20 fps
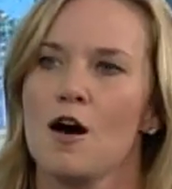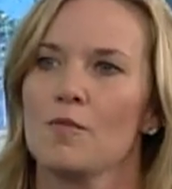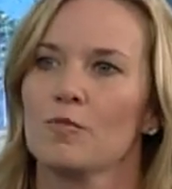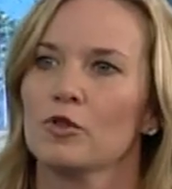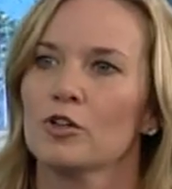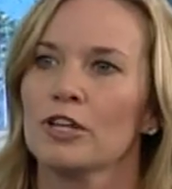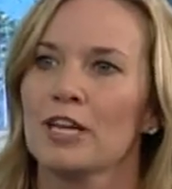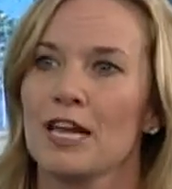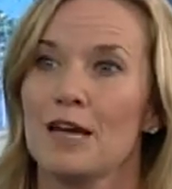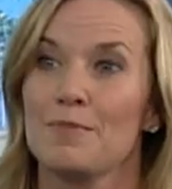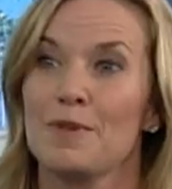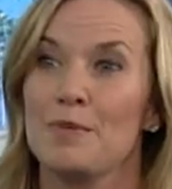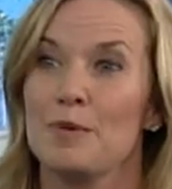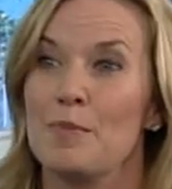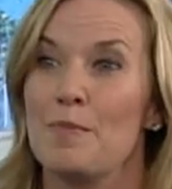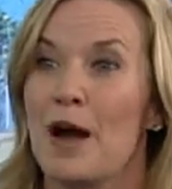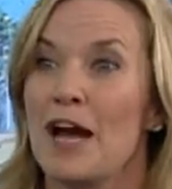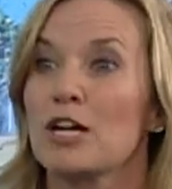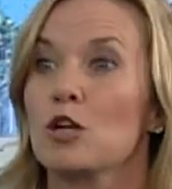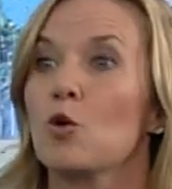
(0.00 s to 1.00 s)
looking at maybe
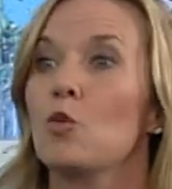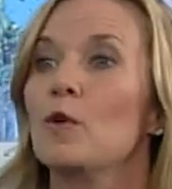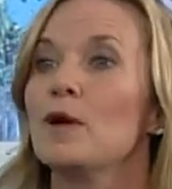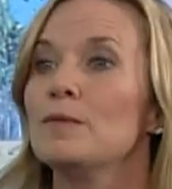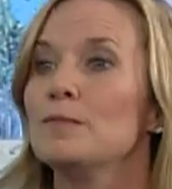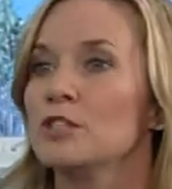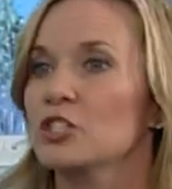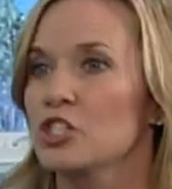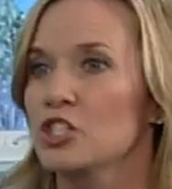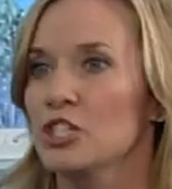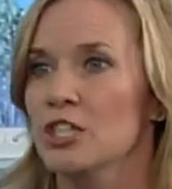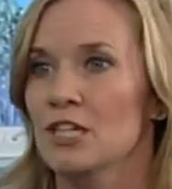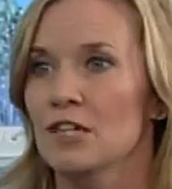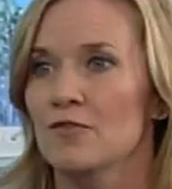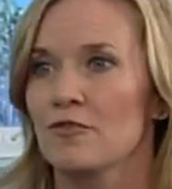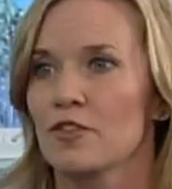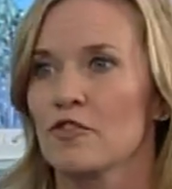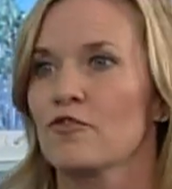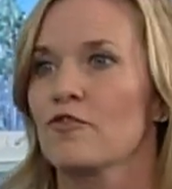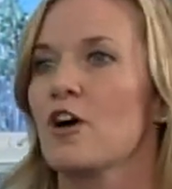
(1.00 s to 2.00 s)
buying a wind machine
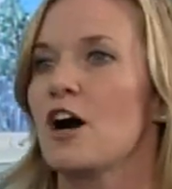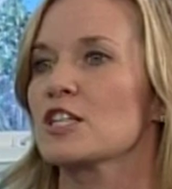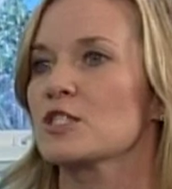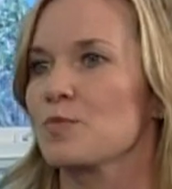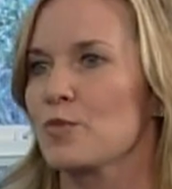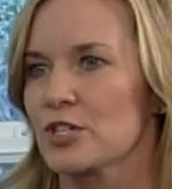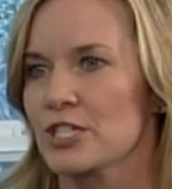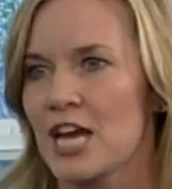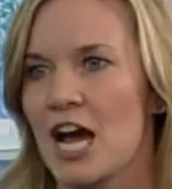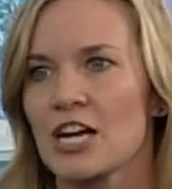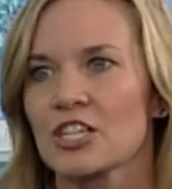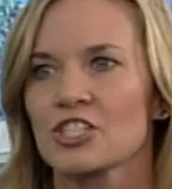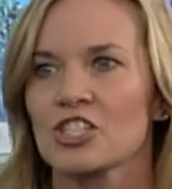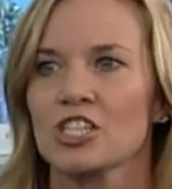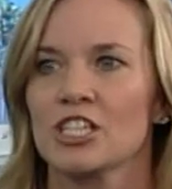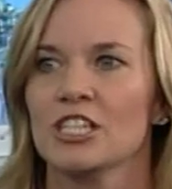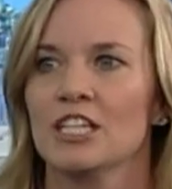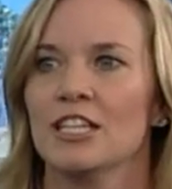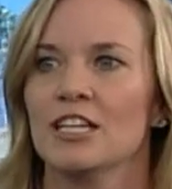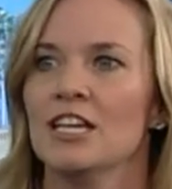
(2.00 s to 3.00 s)
for frost
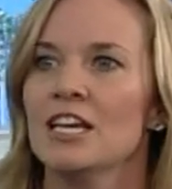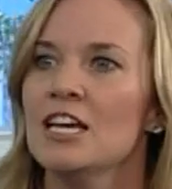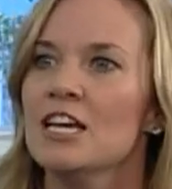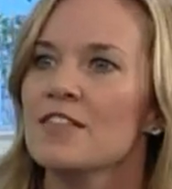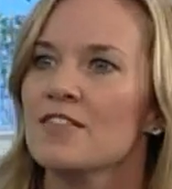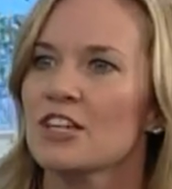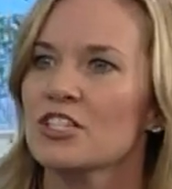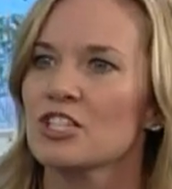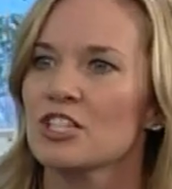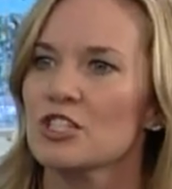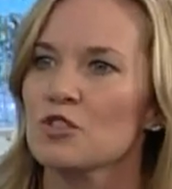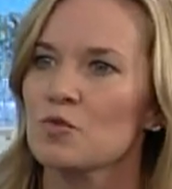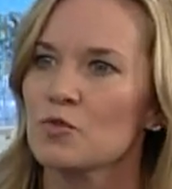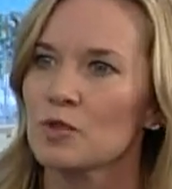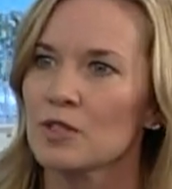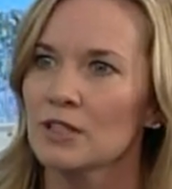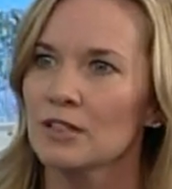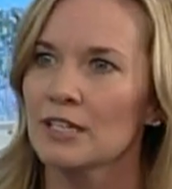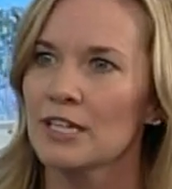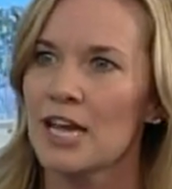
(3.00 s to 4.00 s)
protection that just
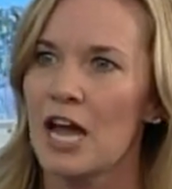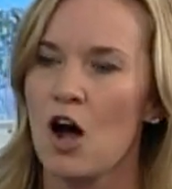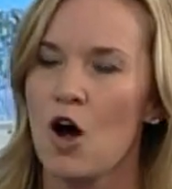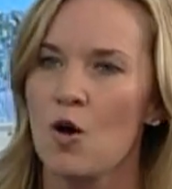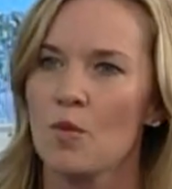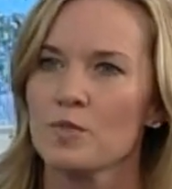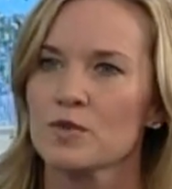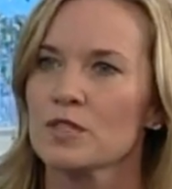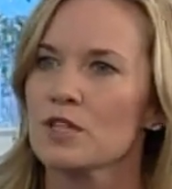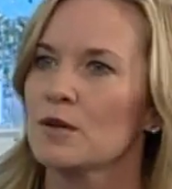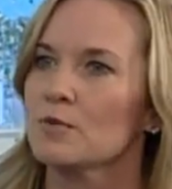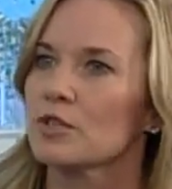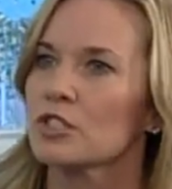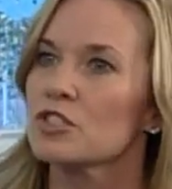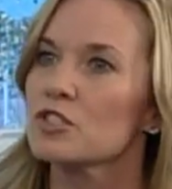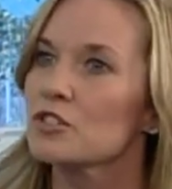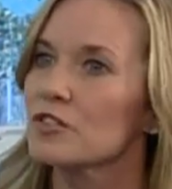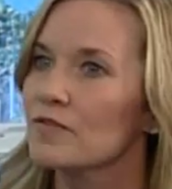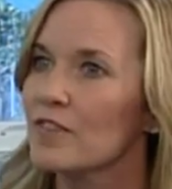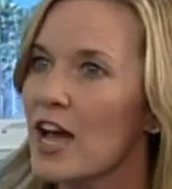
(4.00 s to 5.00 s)
really helps
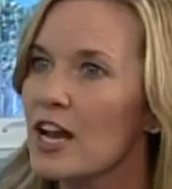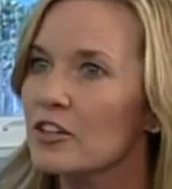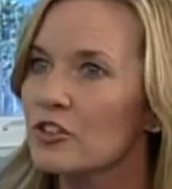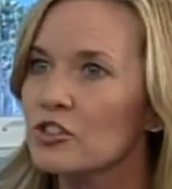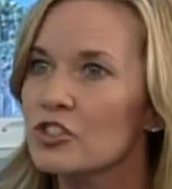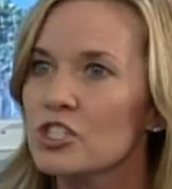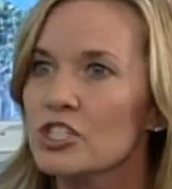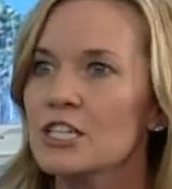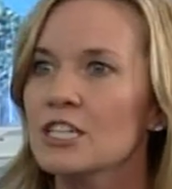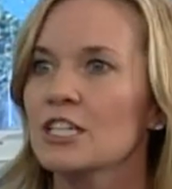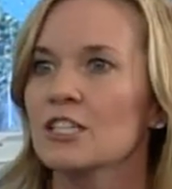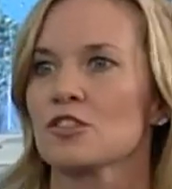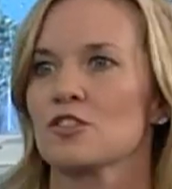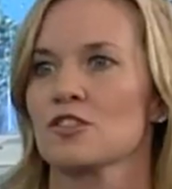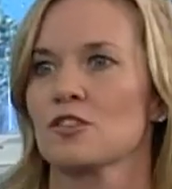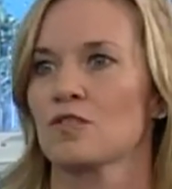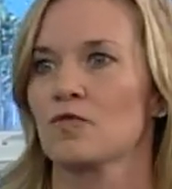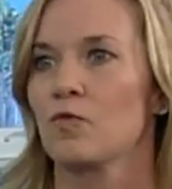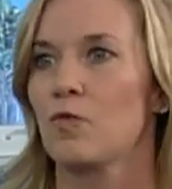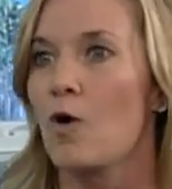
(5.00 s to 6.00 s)
conserve energy,
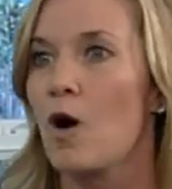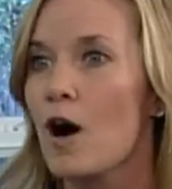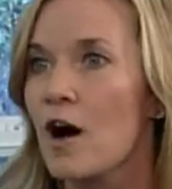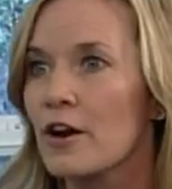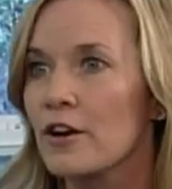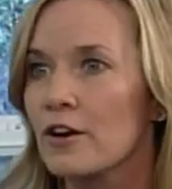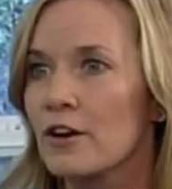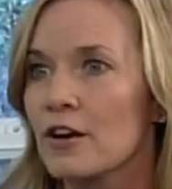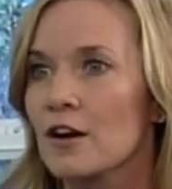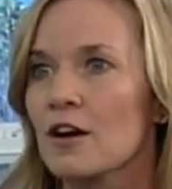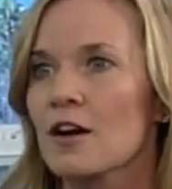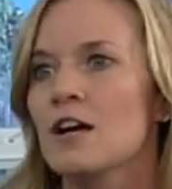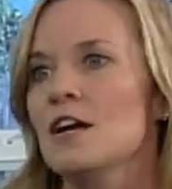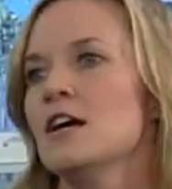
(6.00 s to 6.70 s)
conserve water,